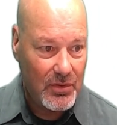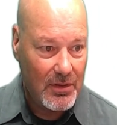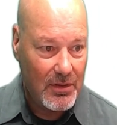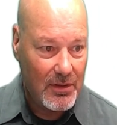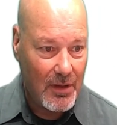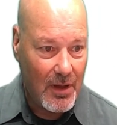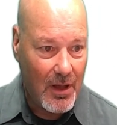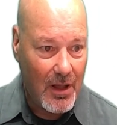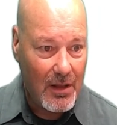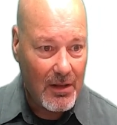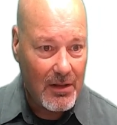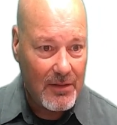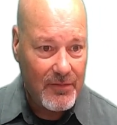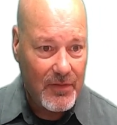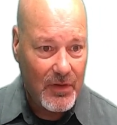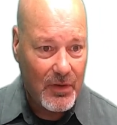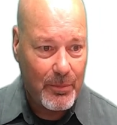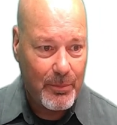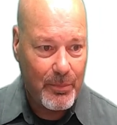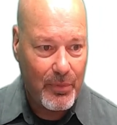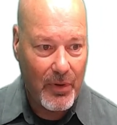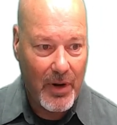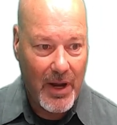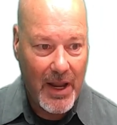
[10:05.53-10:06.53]
all of your
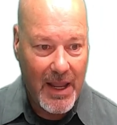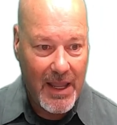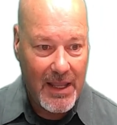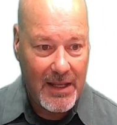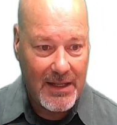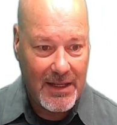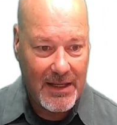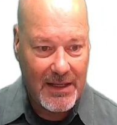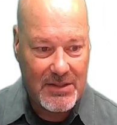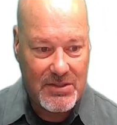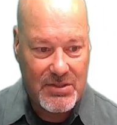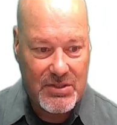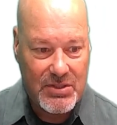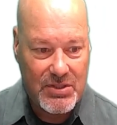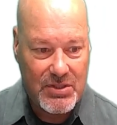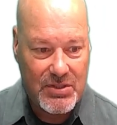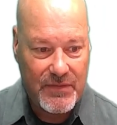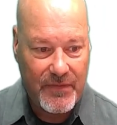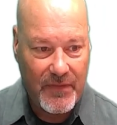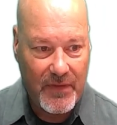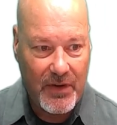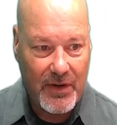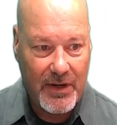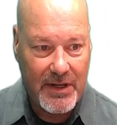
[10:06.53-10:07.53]
branding, it's just
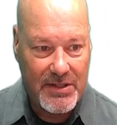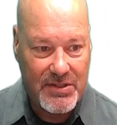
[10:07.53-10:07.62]
very